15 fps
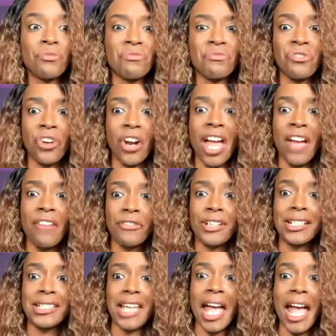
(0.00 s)
for every
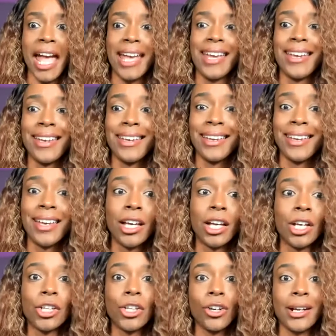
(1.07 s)
day
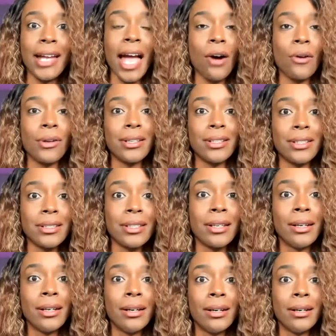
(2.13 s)
your account is
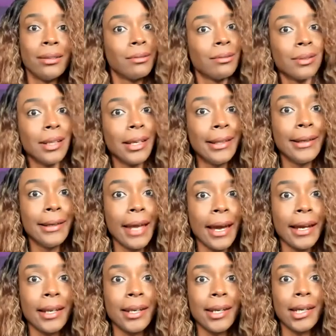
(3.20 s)
in the
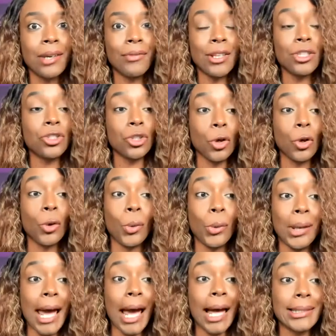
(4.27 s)
negative. And so
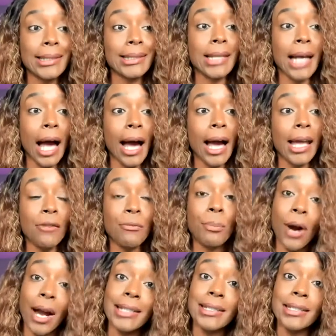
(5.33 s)
that's kind of
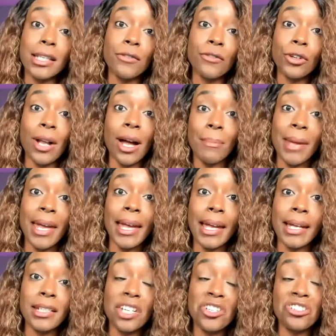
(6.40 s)
pricey if you're not paying
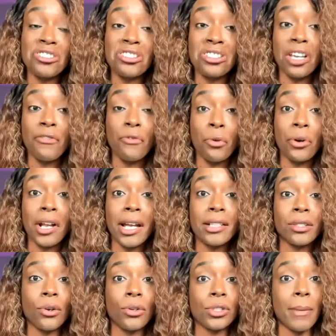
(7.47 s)
attention. Let's say 4 days
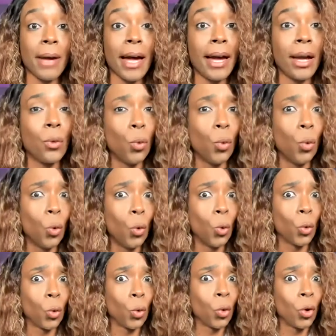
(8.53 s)
goes by.
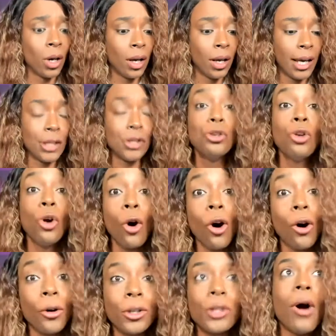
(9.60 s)
Ooh, and you
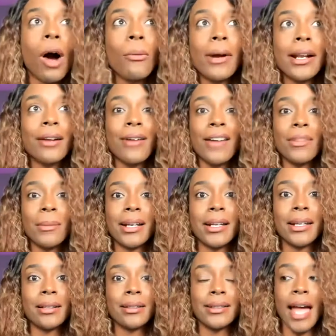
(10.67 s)
already don't have the
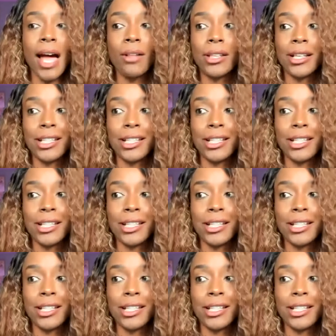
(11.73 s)
money. Now